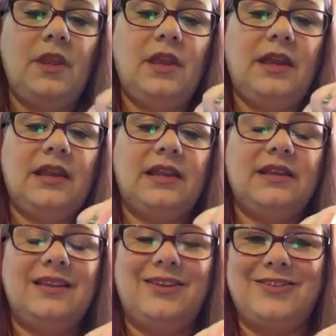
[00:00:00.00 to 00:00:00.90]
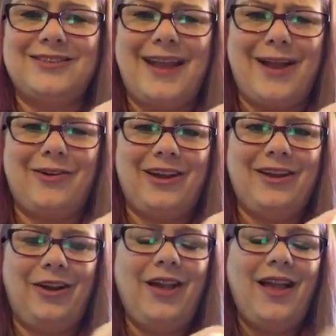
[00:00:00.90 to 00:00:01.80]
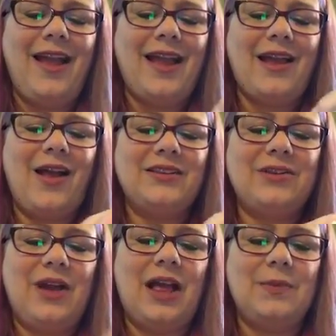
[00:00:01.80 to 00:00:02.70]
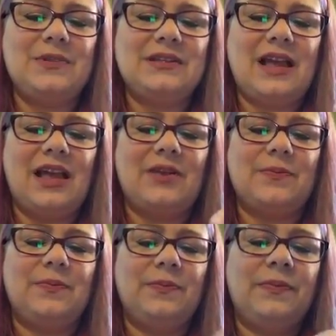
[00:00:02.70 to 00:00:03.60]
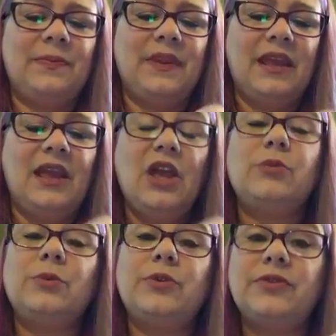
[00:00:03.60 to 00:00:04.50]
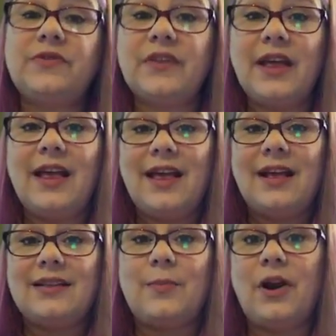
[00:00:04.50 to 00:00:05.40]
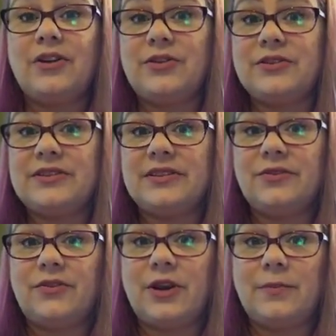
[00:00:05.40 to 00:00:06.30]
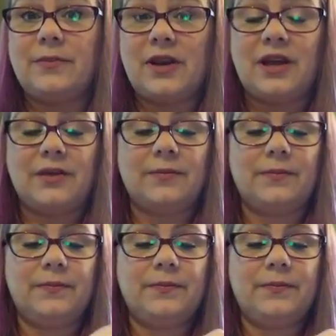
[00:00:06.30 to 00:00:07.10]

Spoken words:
gotta get a snag right here. It also helps remove the particles from